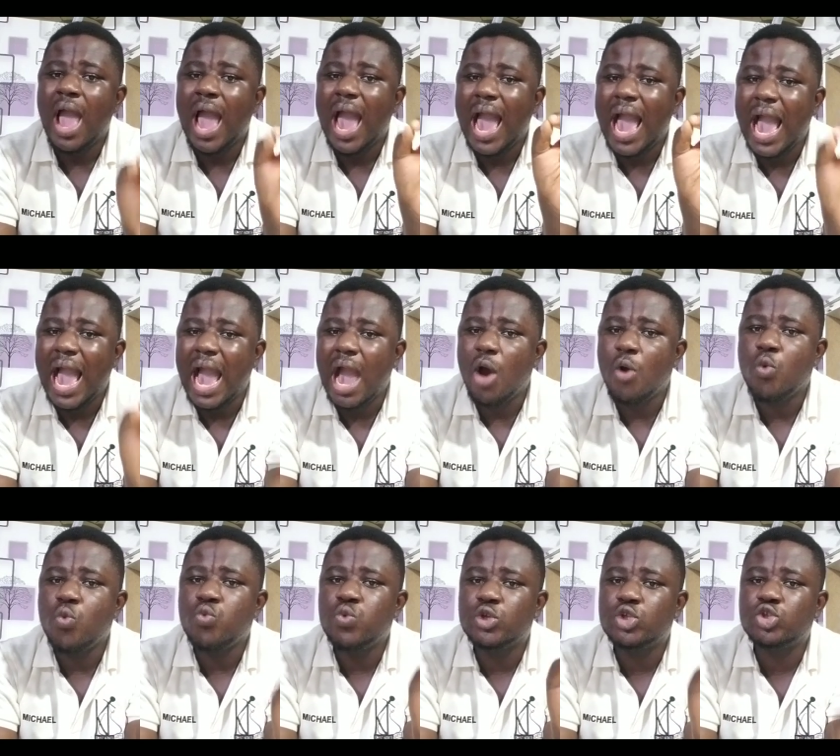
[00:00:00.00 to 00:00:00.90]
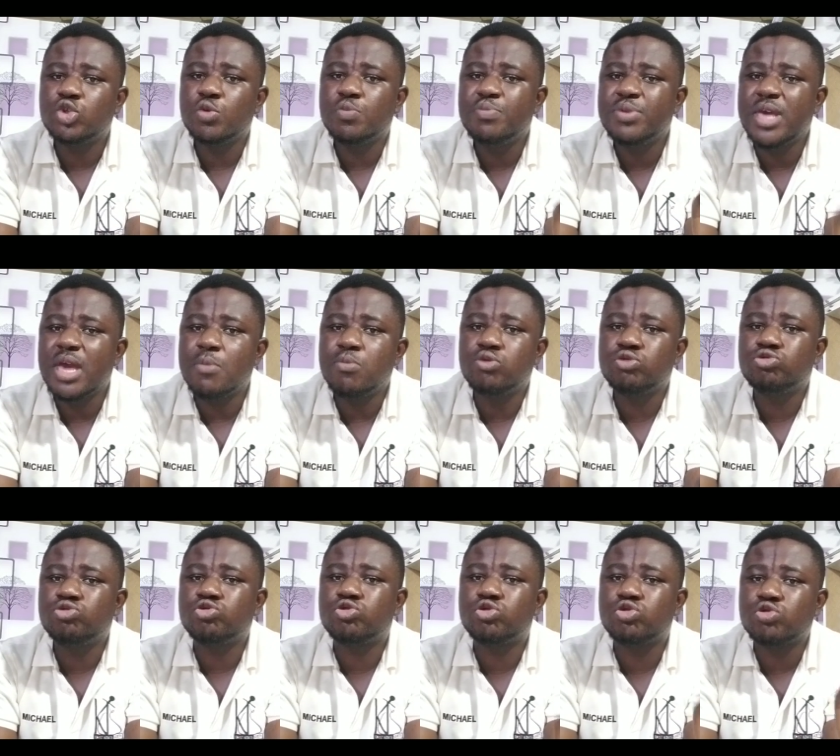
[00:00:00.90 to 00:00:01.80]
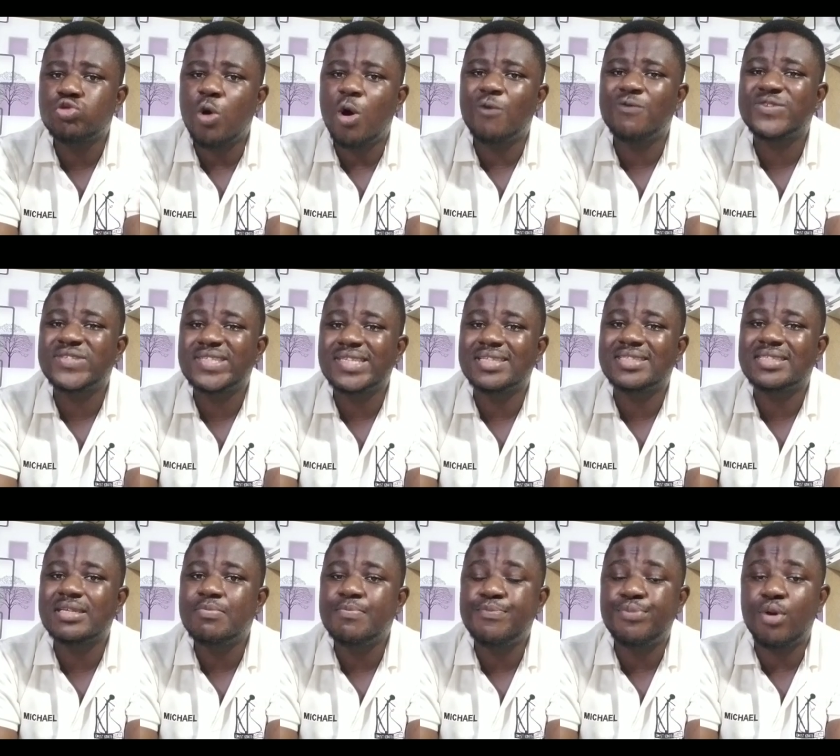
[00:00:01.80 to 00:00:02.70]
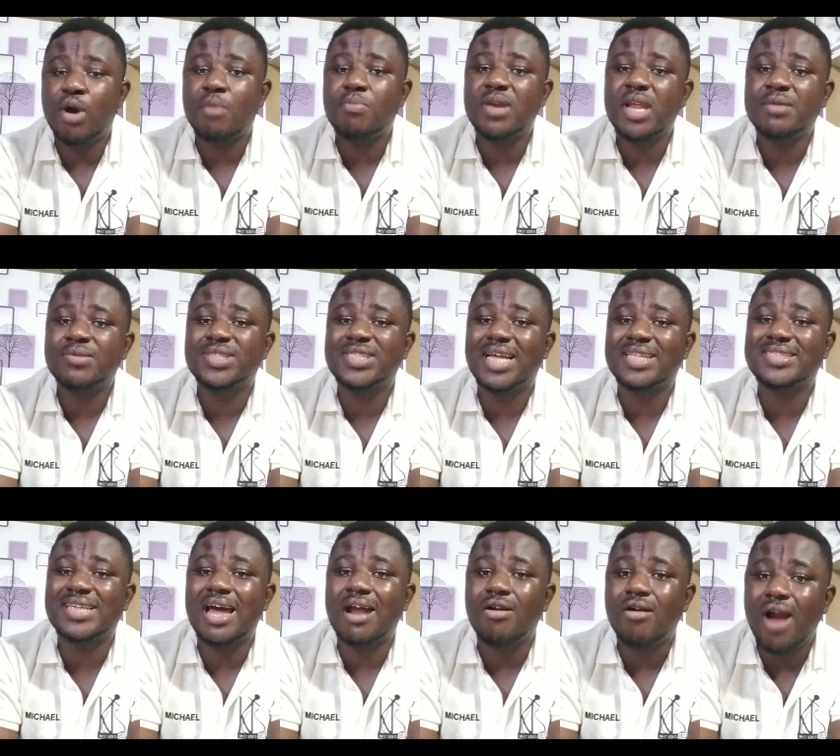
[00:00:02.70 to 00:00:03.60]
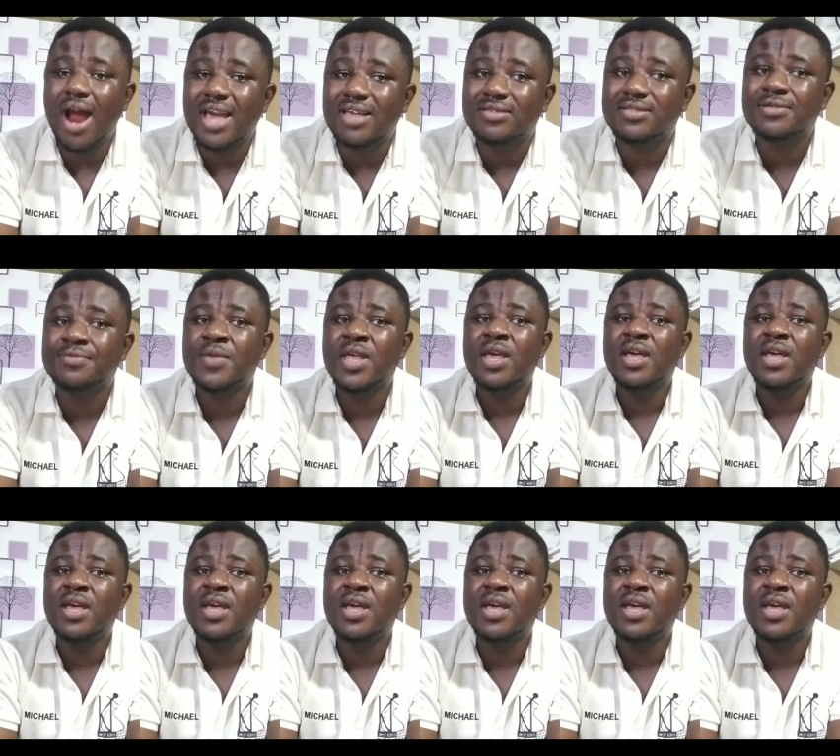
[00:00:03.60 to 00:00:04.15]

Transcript: how we should be able to solve certain problems that arise.